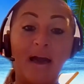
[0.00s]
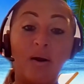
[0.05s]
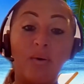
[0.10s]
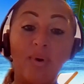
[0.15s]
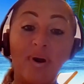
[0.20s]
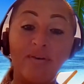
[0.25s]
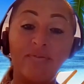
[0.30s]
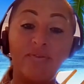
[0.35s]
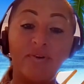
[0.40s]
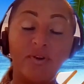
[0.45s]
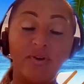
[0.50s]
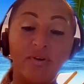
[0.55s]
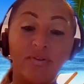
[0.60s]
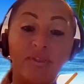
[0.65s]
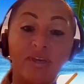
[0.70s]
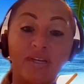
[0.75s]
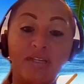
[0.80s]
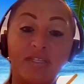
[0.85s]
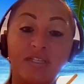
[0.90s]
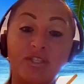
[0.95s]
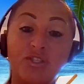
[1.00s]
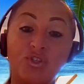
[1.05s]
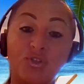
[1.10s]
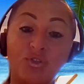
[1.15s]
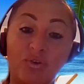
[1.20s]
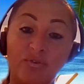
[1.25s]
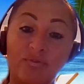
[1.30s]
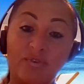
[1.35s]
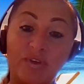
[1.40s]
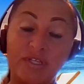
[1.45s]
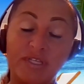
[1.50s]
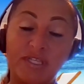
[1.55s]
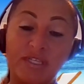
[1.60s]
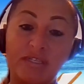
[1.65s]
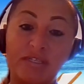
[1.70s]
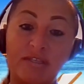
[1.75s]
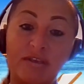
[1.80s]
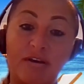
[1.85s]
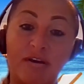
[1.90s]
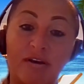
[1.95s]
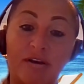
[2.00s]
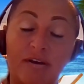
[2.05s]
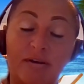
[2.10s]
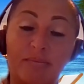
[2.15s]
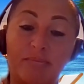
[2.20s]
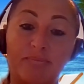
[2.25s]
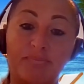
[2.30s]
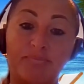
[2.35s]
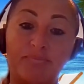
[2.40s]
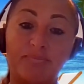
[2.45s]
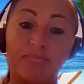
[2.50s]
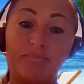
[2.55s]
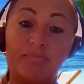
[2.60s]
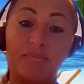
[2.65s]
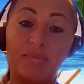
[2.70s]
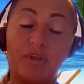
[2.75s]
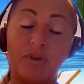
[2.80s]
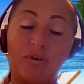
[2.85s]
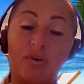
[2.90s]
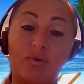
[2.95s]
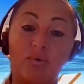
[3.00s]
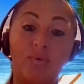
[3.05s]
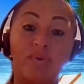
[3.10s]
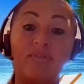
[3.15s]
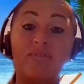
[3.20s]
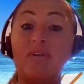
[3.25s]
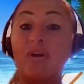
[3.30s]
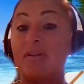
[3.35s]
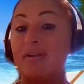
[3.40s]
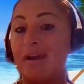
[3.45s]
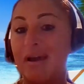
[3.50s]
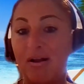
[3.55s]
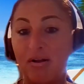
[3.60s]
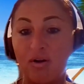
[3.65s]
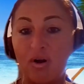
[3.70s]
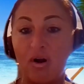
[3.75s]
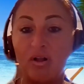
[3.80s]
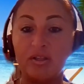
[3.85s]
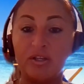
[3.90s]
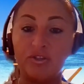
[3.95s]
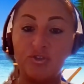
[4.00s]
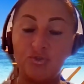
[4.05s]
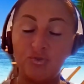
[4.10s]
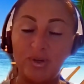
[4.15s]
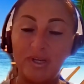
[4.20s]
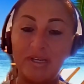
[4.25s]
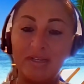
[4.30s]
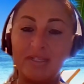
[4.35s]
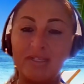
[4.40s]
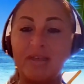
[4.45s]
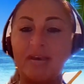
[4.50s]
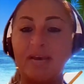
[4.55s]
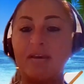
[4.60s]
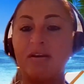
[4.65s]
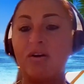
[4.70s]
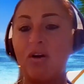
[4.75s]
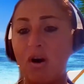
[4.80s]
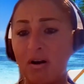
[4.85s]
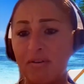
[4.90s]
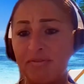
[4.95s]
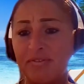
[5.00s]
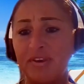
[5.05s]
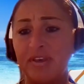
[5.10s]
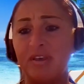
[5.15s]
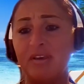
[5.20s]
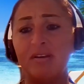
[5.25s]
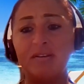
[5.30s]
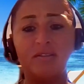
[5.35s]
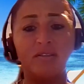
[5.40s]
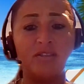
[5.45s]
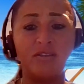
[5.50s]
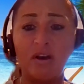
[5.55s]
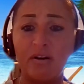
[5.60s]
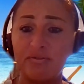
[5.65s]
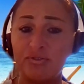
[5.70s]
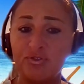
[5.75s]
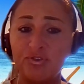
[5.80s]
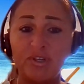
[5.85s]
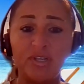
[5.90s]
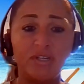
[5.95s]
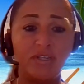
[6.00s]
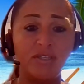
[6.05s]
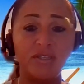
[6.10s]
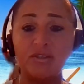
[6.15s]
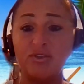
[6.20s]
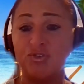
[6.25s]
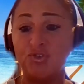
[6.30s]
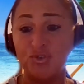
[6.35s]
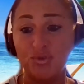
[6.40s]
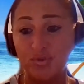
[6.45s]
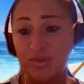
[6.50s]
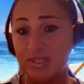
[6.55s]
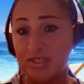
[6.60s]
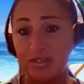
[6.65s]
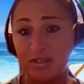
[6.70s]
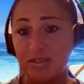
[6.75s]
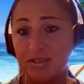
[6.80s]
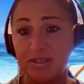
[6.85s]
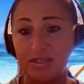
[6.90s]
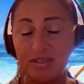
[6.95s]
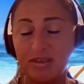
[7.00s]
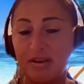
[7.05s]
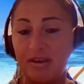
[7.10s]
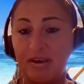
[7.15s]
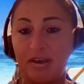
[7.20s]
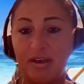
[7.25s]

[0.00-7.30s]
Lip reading: However, they did service you with non-alcoholic drinks like coffee and soft drinks and juices.